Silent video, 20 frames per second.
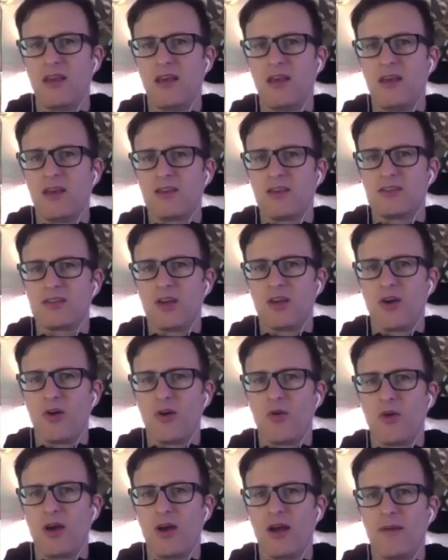
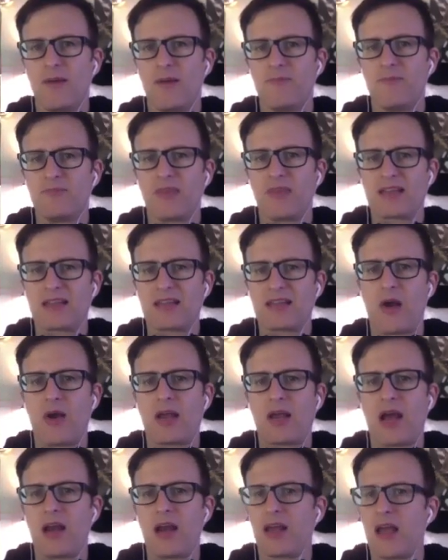So that's how I
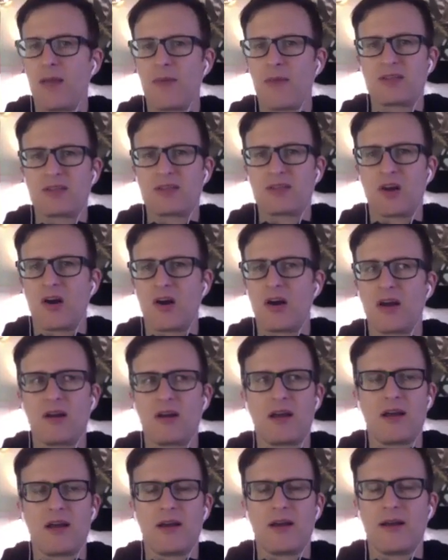kind of got my start.
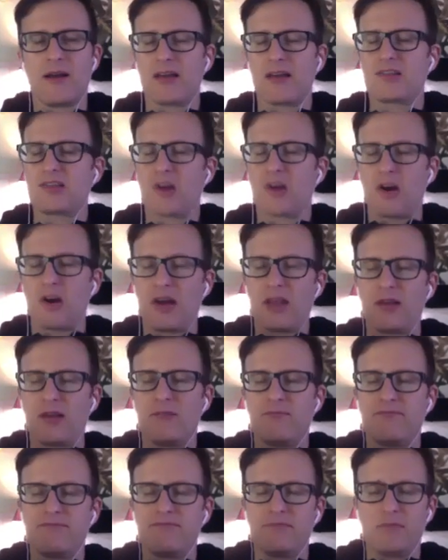I started,
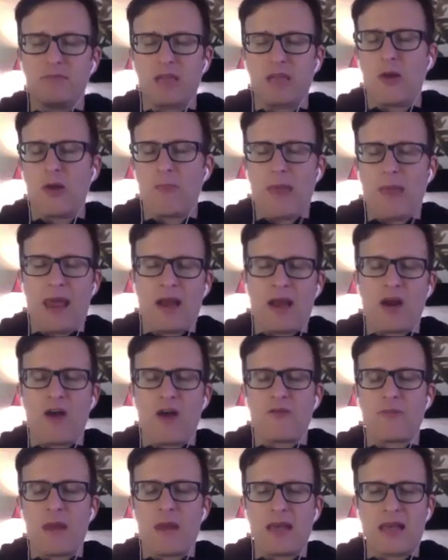paying
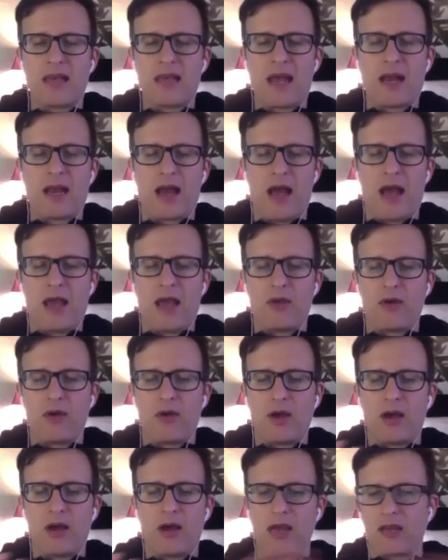off my debt. I
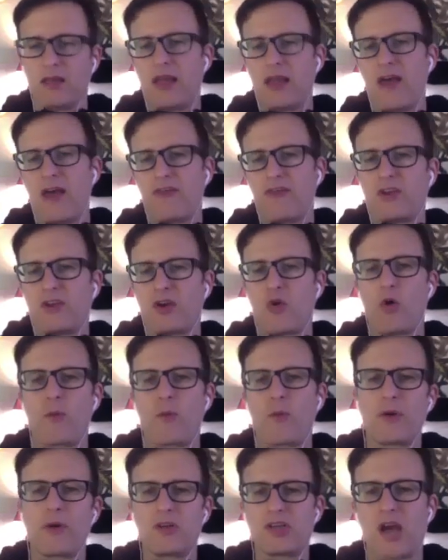had left a
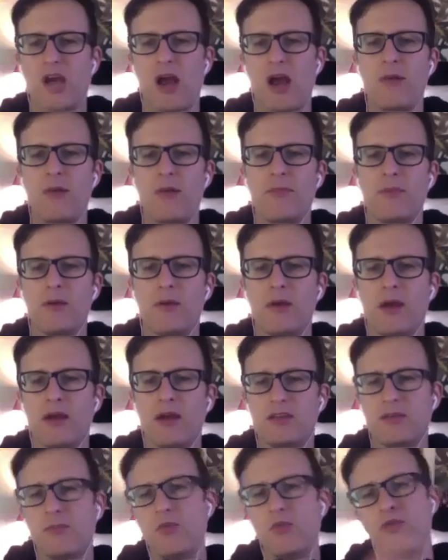corporate job
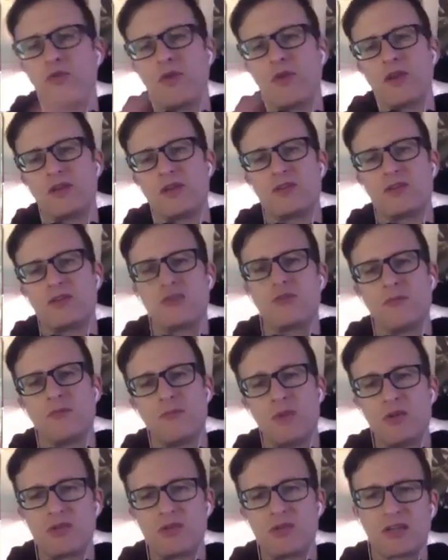to move into the
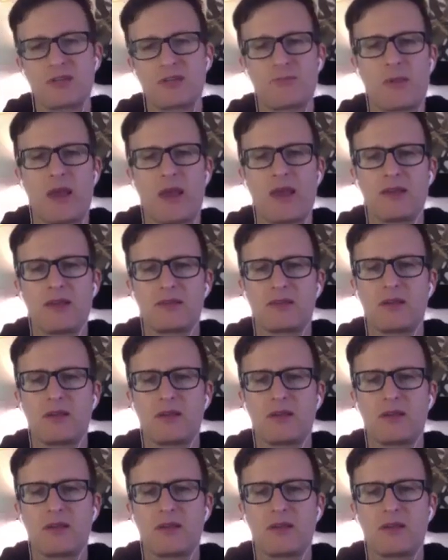music space,